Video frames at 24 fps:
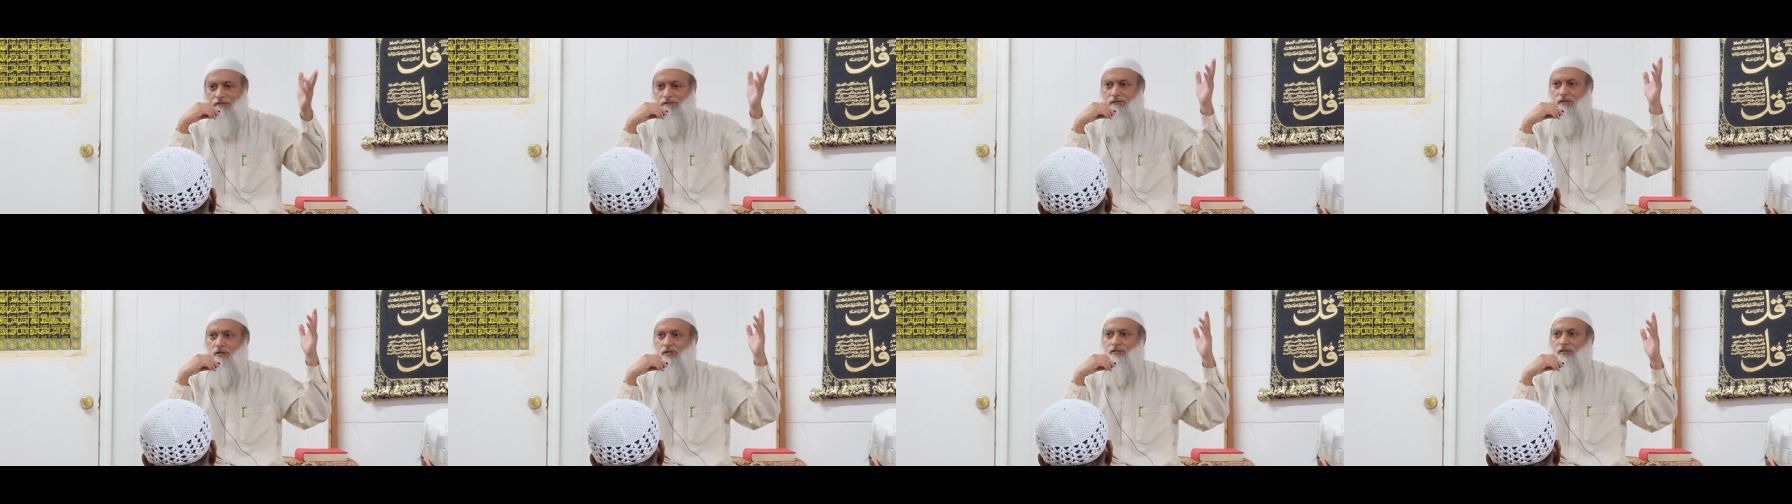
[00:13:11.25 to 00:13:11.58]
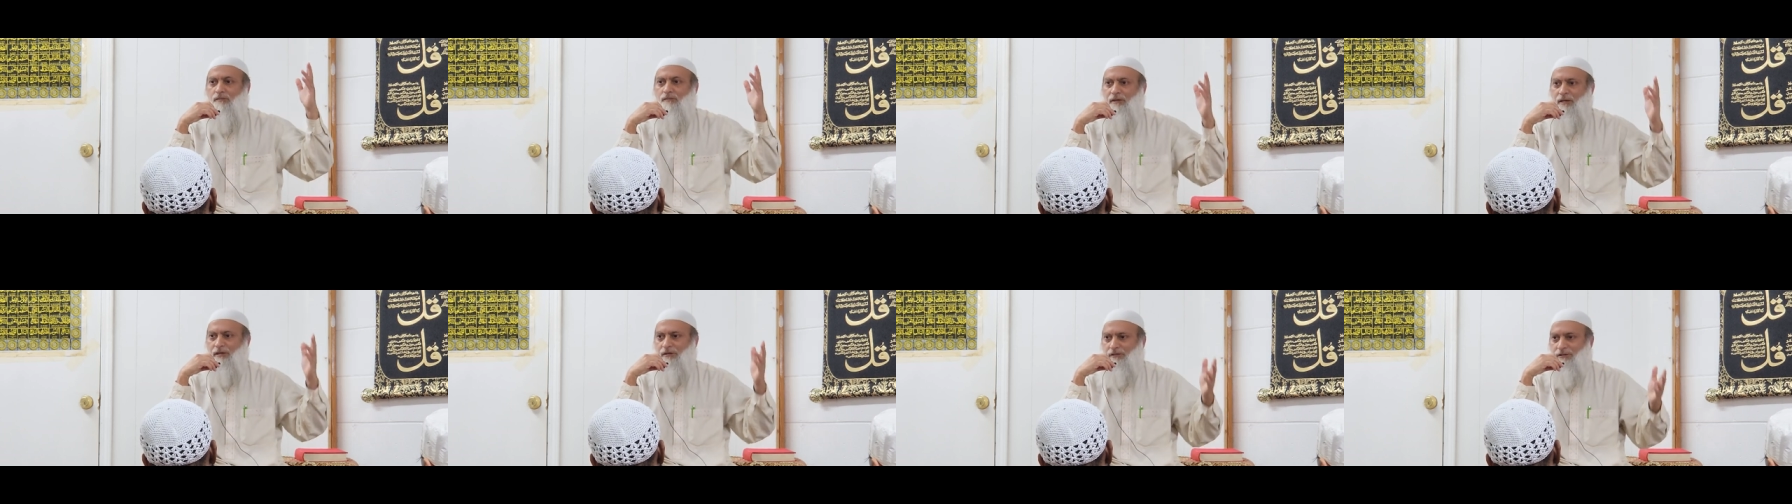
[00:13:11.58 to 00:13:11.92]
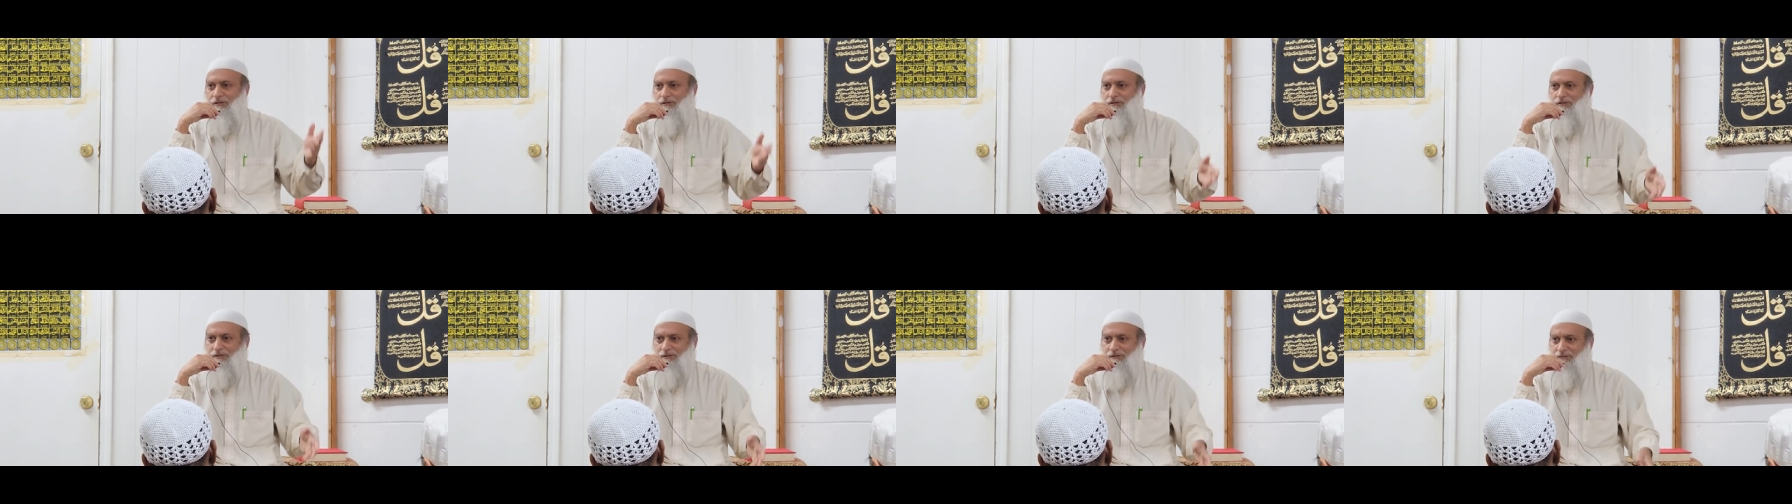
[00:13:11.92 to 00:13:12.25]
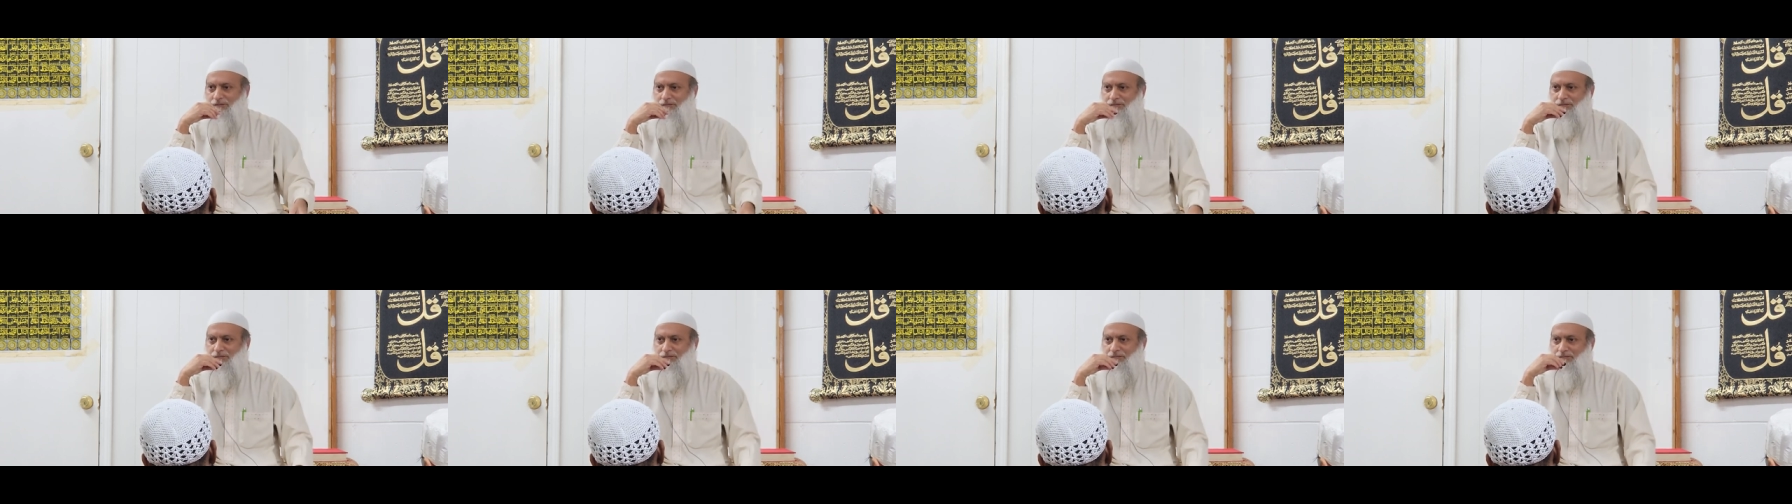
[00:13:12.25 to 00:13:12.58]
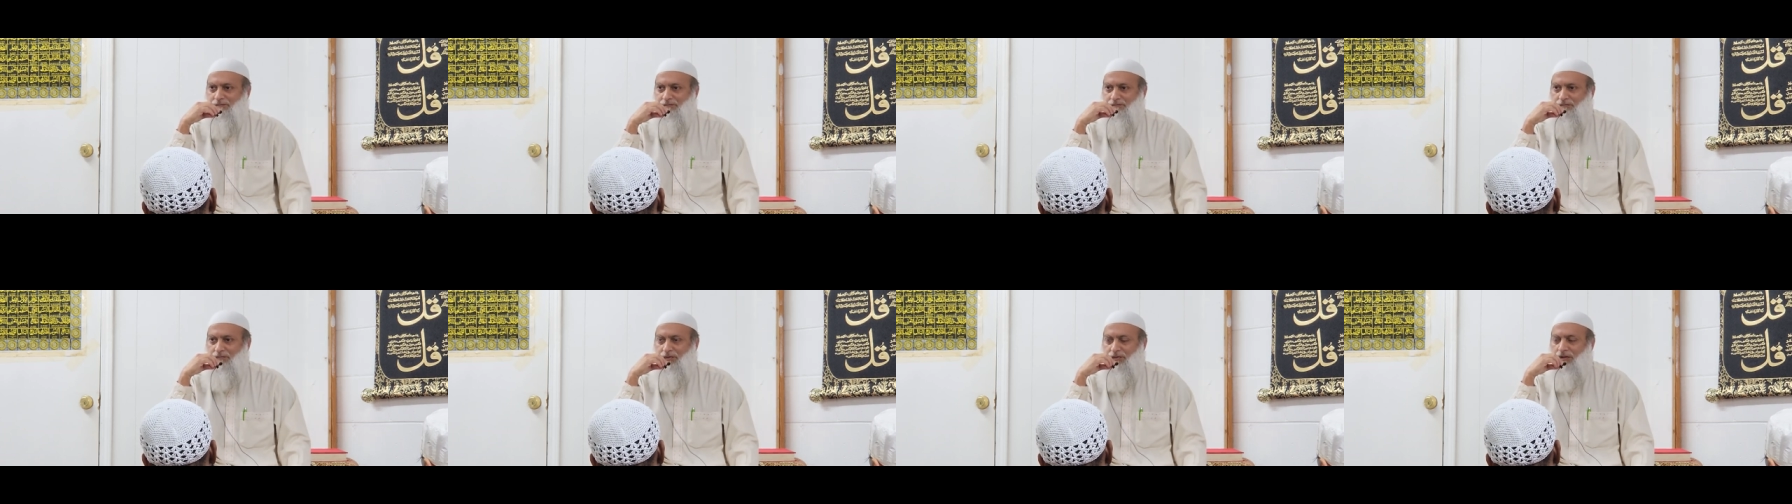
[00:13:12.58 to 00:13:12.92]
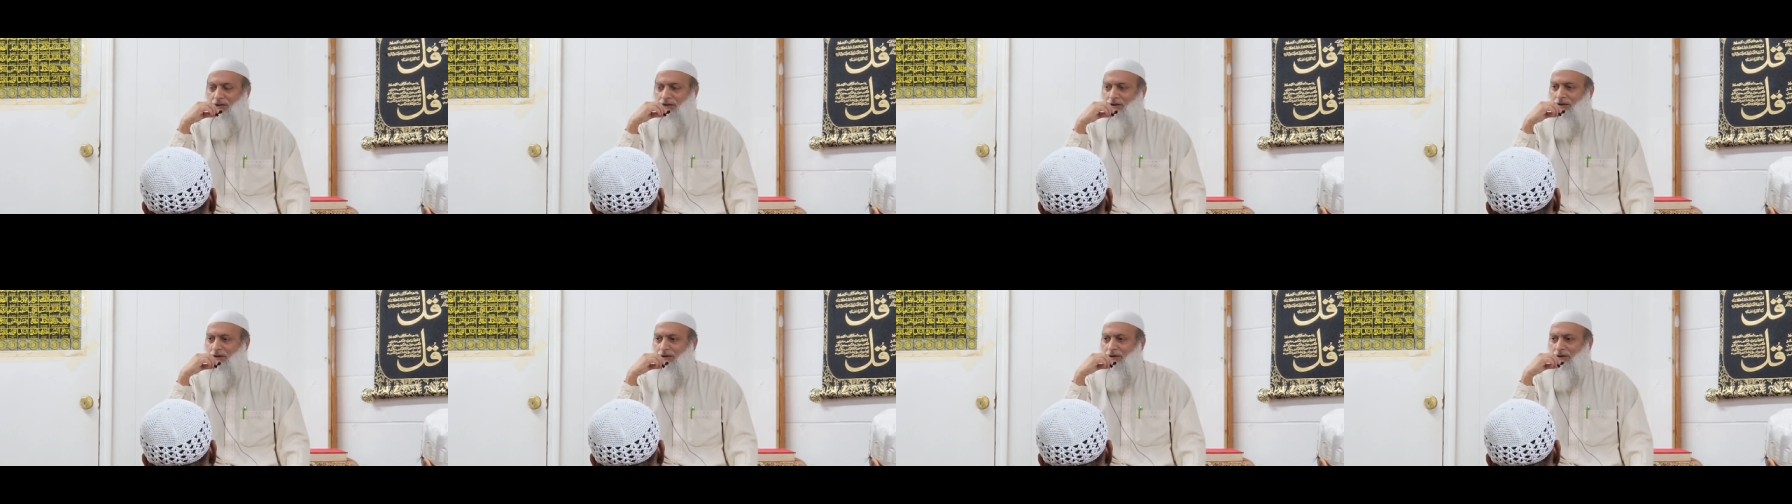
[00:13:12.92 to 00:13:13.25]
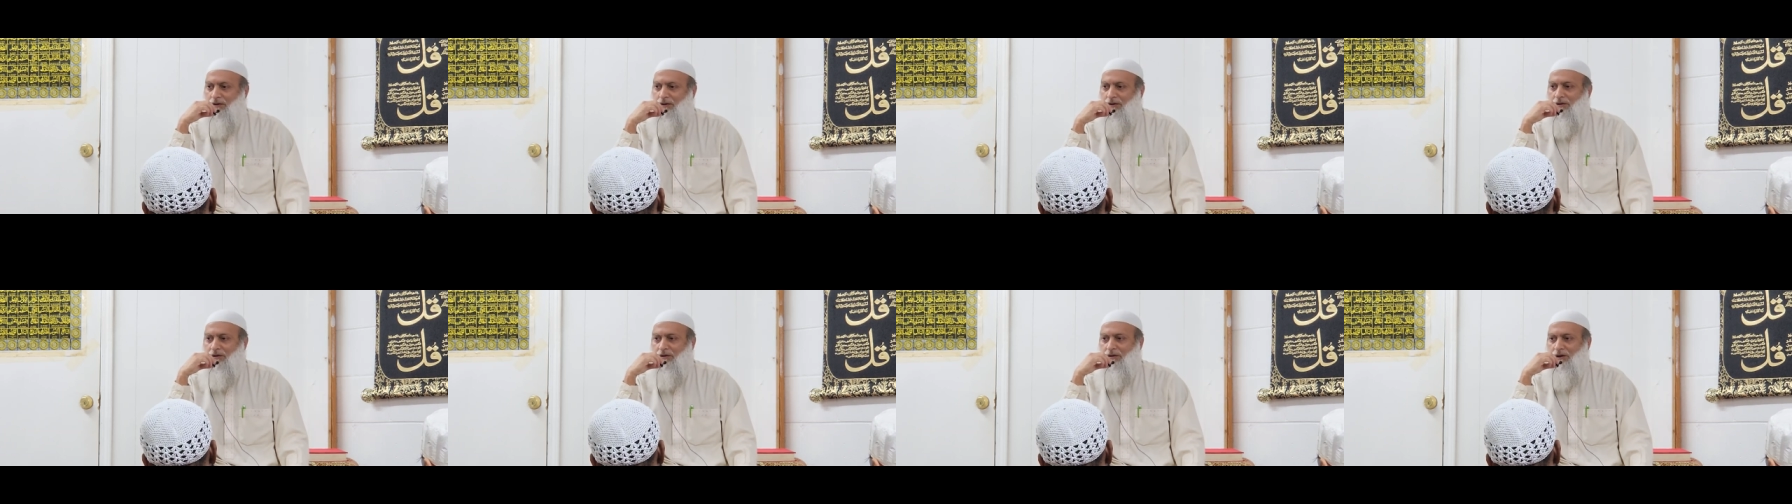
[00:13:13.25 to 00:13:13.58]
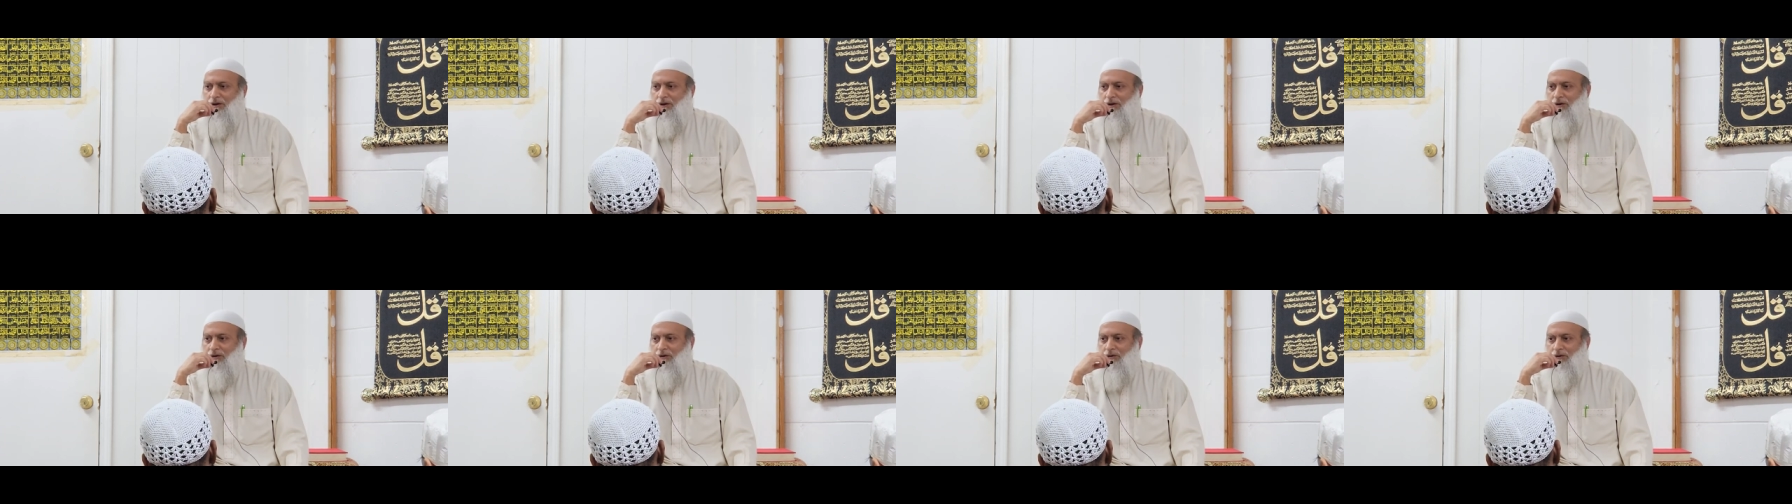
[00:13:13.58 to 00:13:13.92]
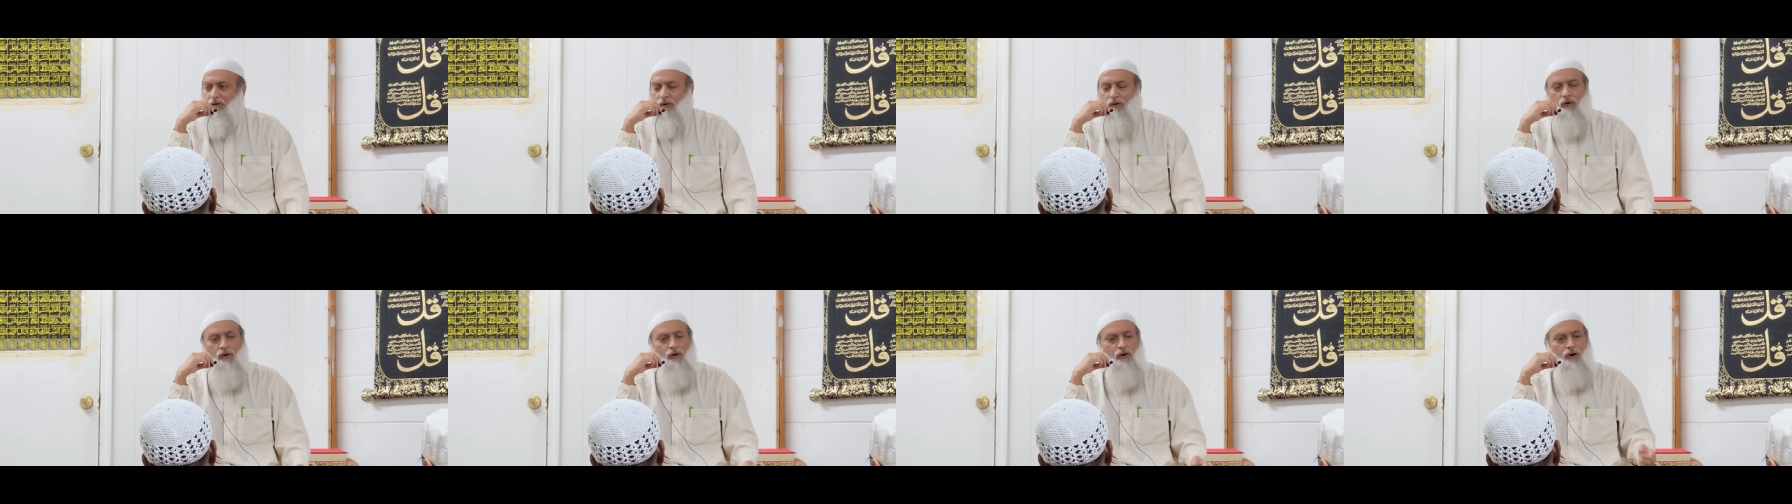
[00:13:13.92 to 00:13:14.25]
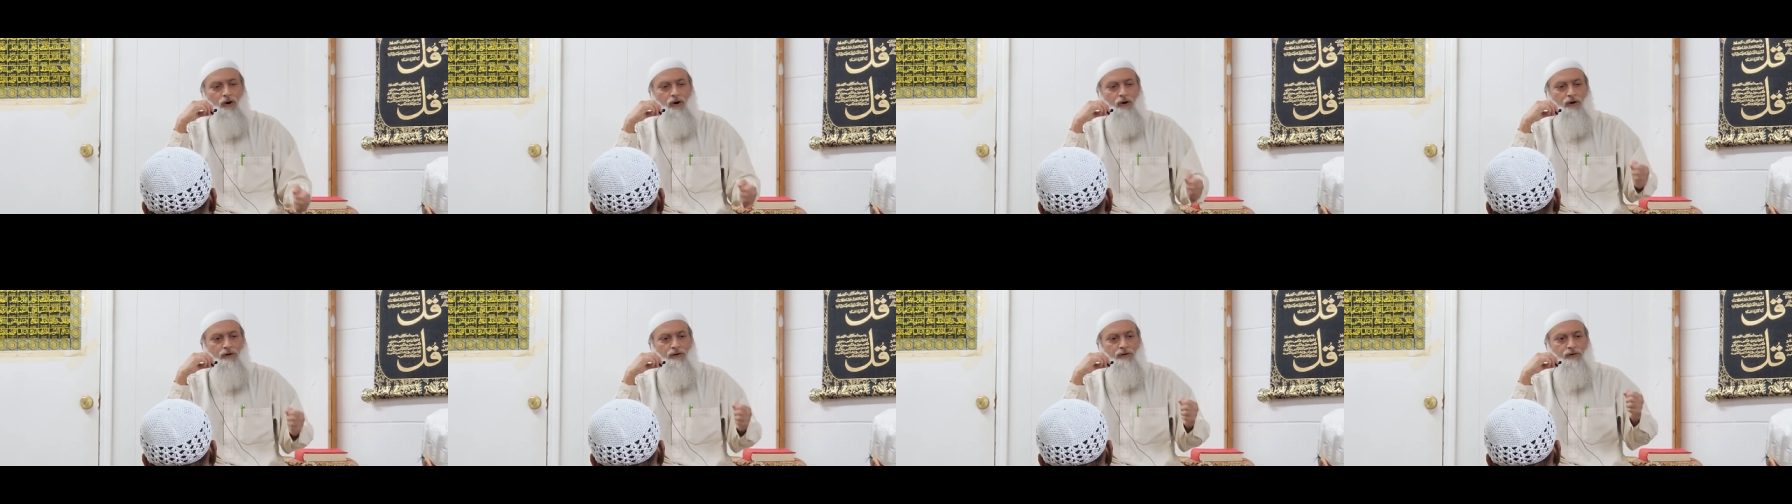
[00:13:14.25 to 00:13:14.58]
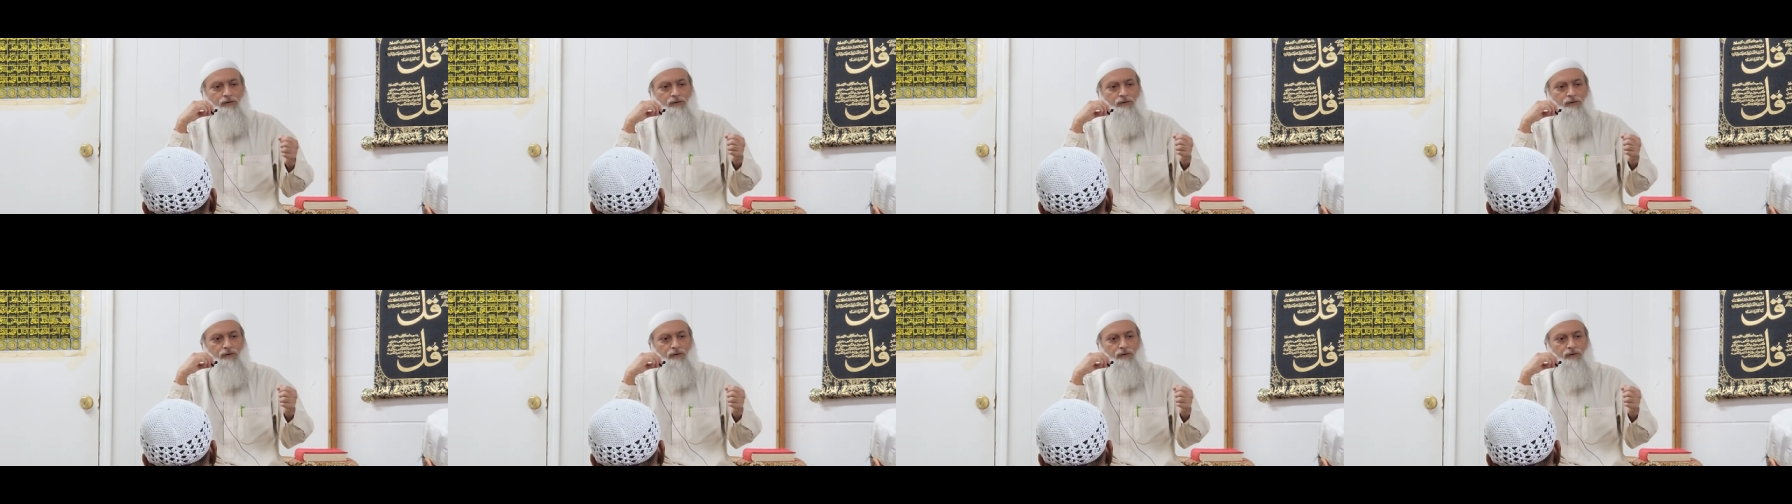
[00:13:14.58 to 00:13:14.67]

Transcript: disappears, you know, or